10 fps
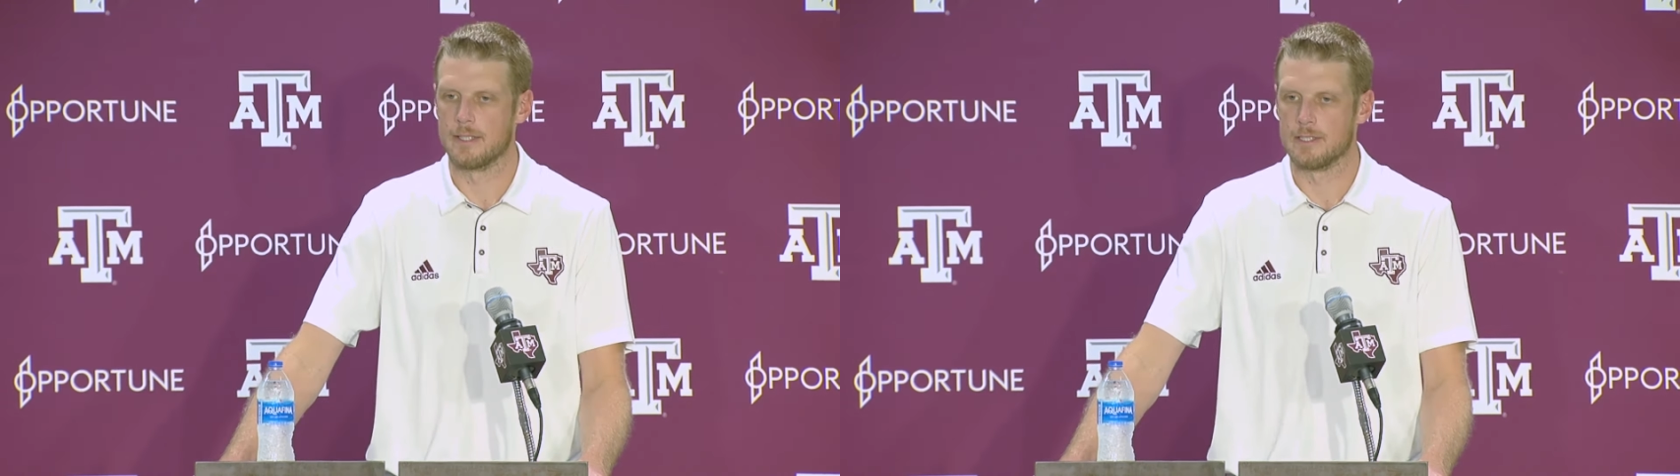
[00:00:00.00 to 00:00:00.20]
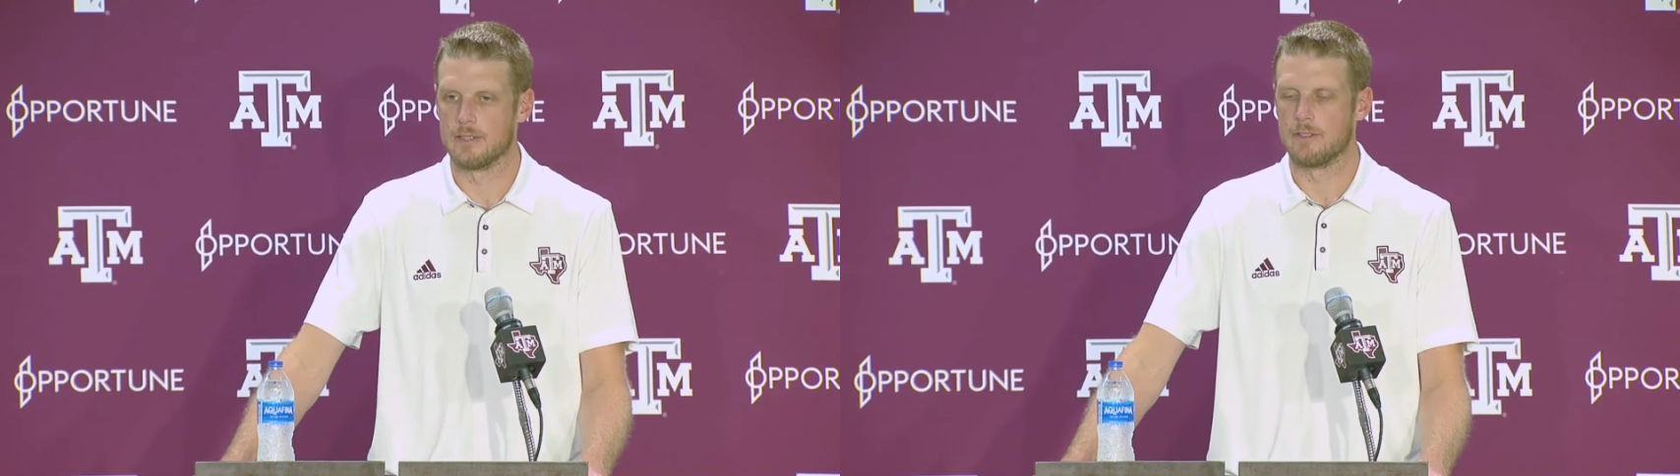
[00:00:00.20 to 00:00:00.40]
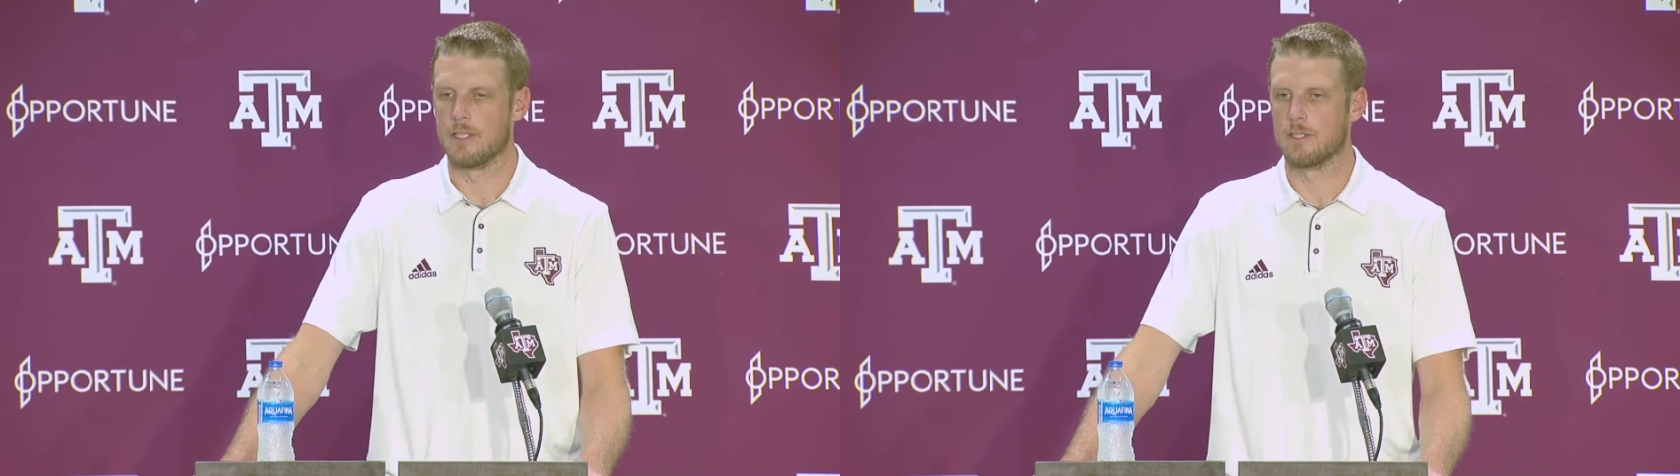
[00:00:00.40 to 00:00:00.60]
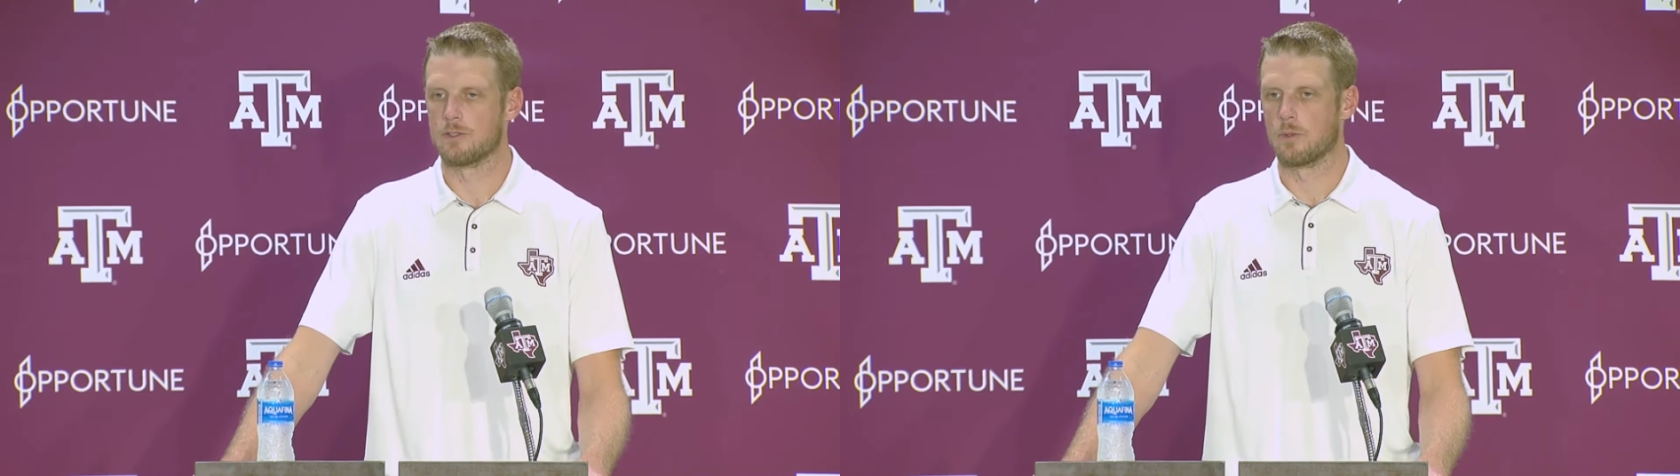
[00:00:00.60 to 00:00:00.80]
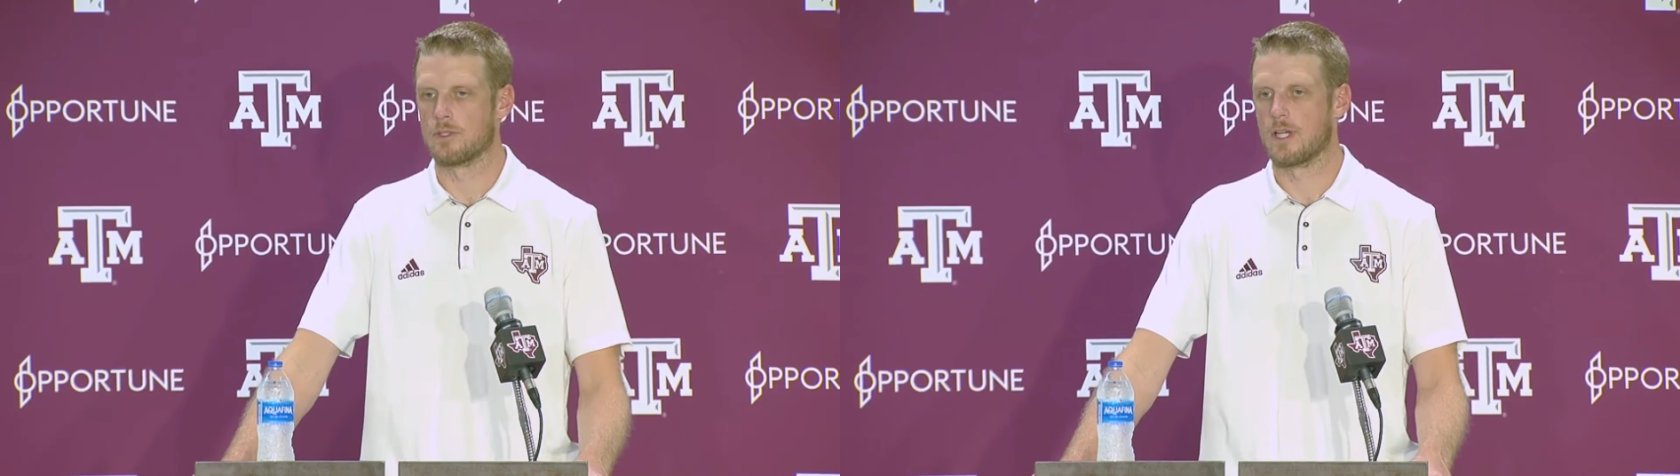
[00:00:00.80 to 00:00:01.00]
He's even in a
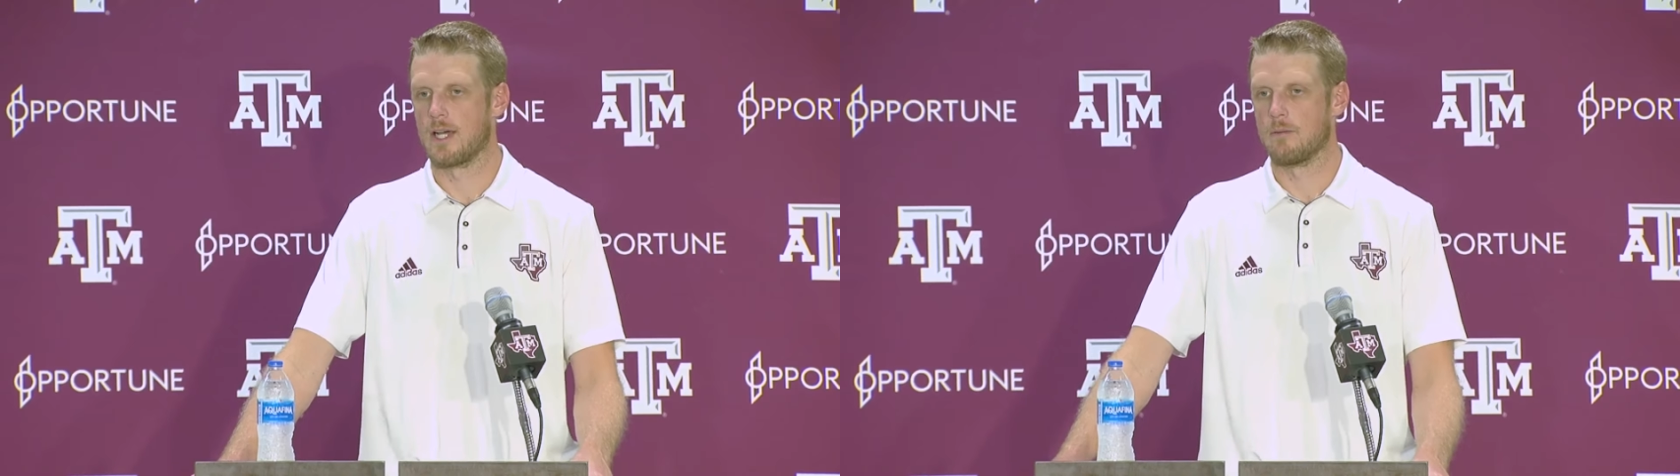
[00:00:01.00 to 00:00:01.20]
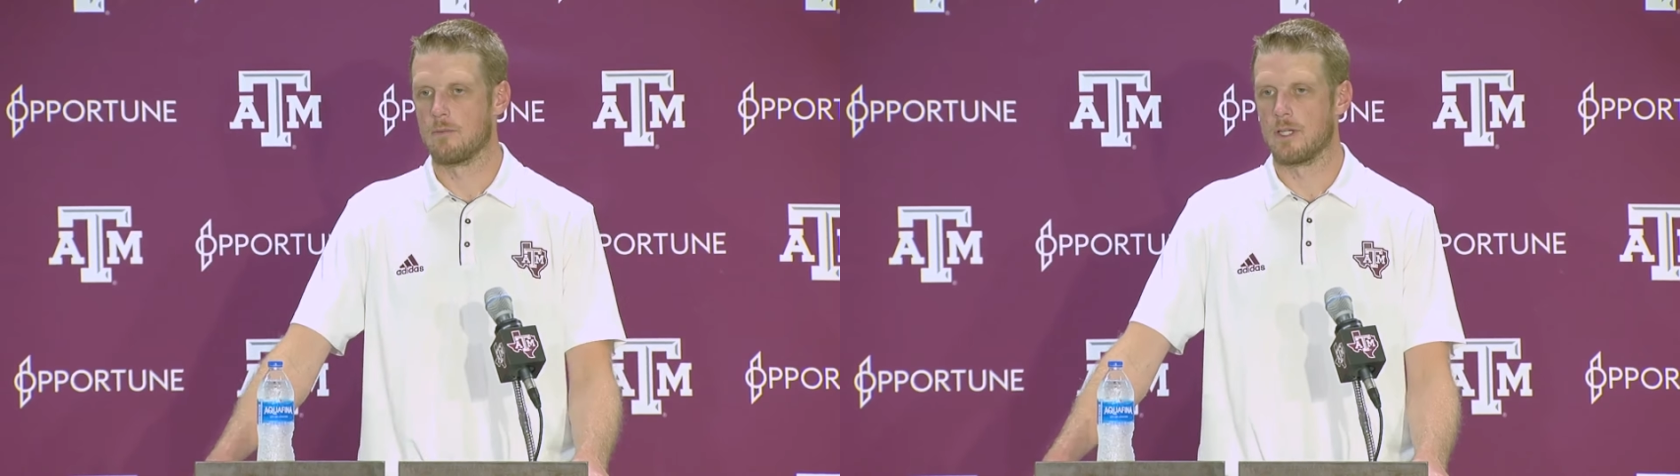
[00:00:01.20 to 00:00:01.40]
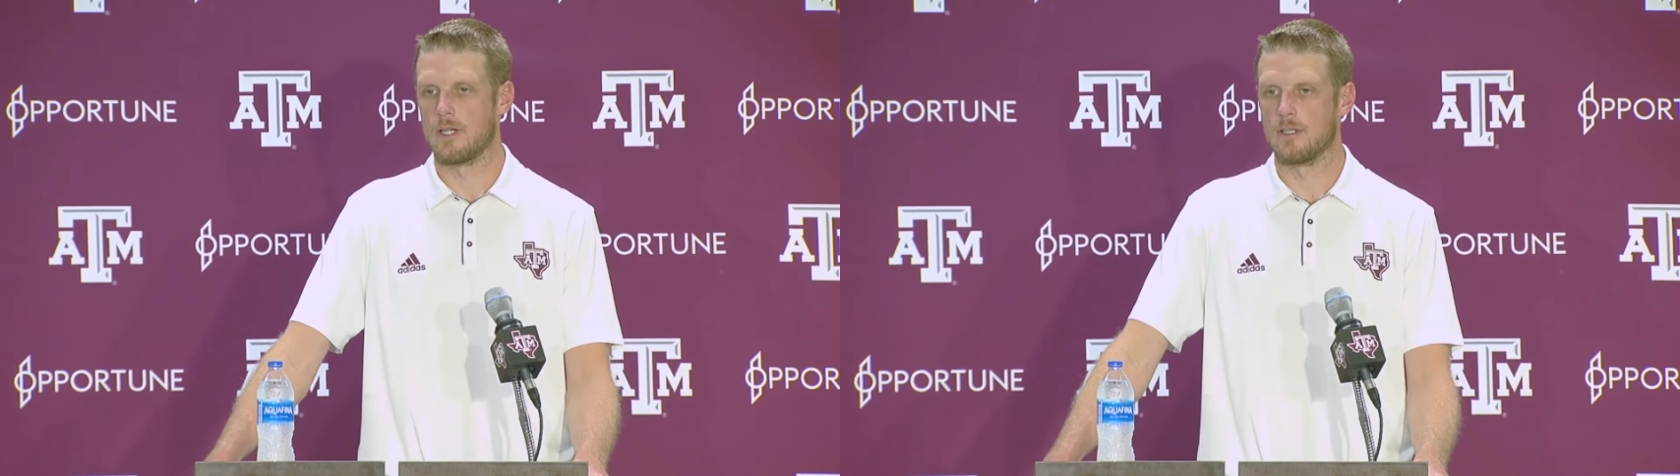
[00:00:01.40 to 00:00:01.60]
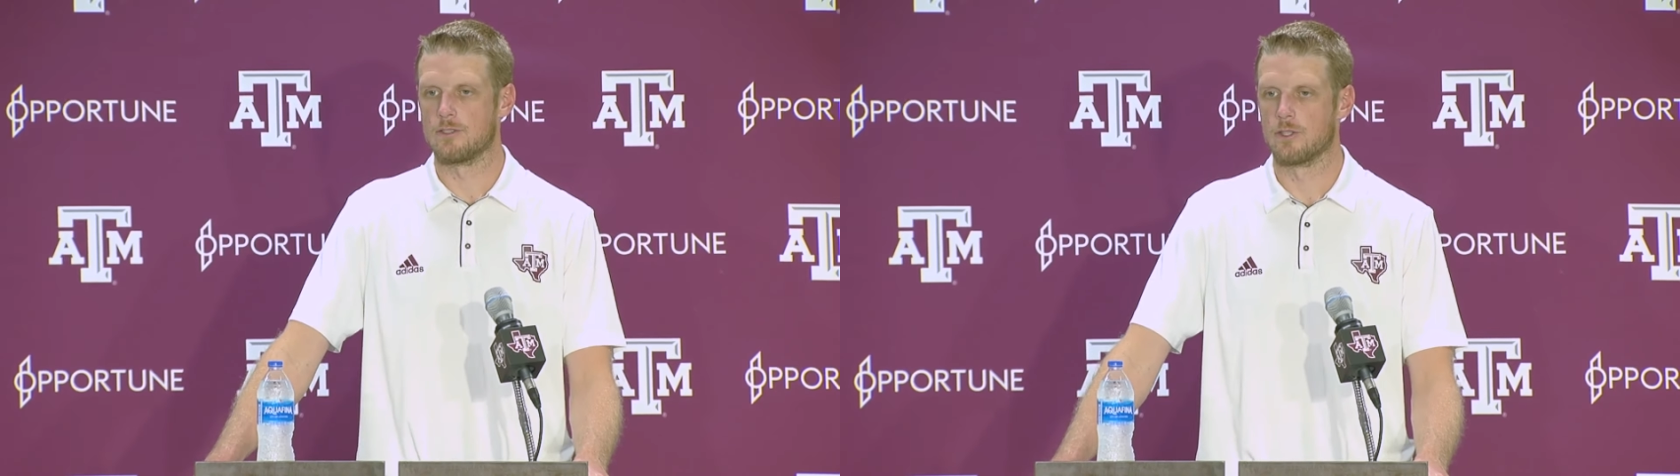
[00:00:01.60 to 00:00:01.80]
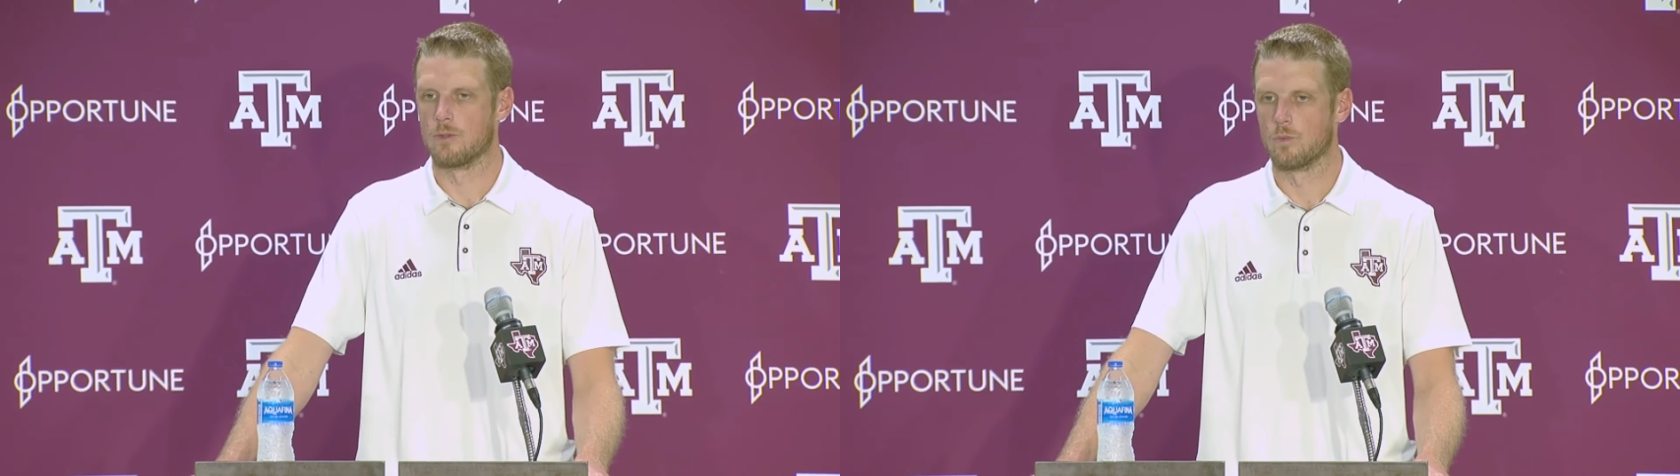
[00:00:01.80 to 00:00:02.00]
short time
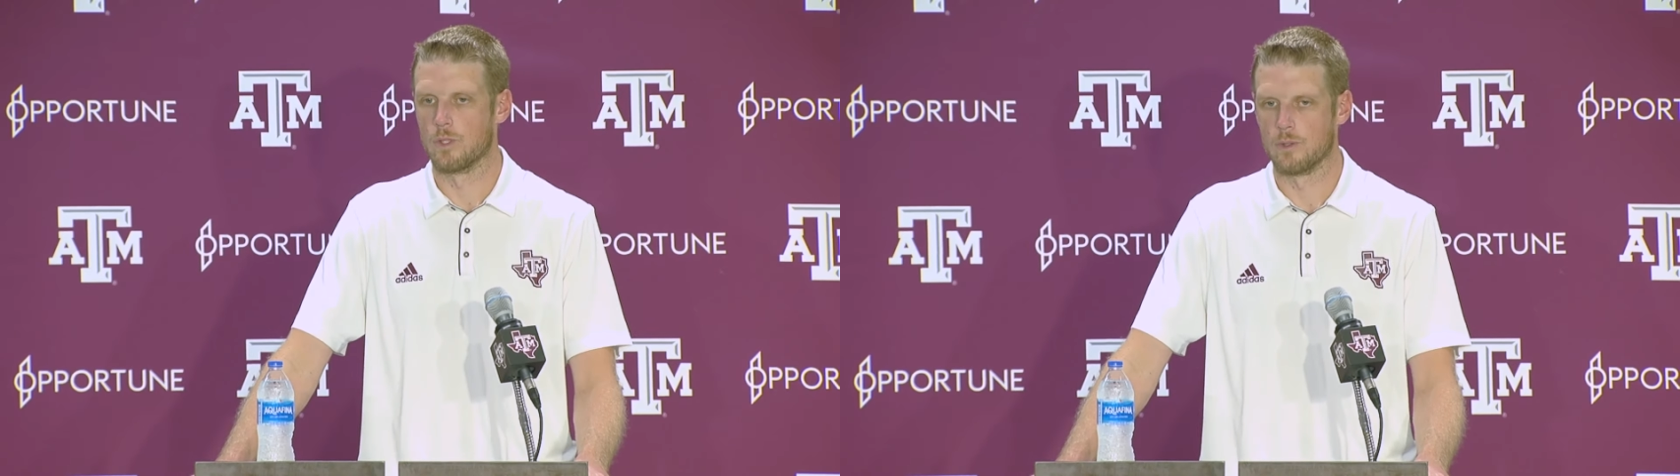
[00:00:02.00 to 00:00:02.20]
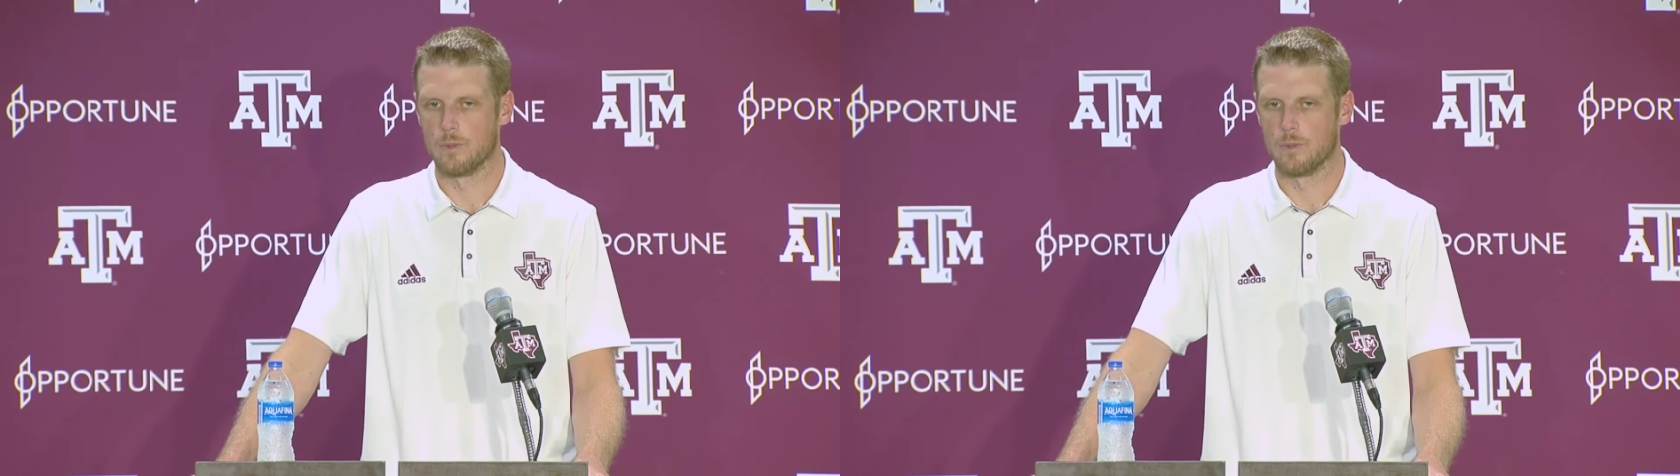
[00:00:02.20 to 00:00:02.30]
shown really,